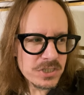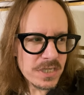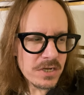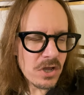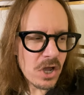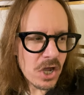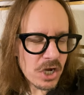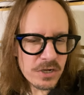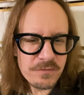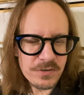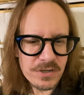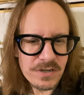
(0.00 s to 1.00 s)
at
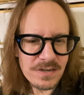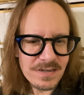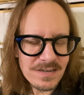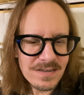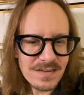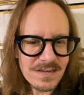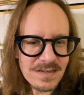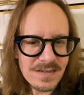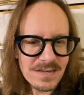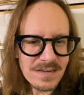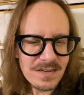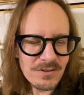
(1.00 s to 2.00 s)
Harvard,
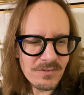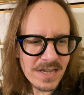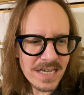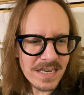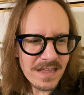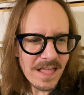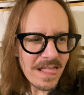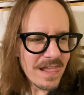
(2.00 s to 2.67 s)
right?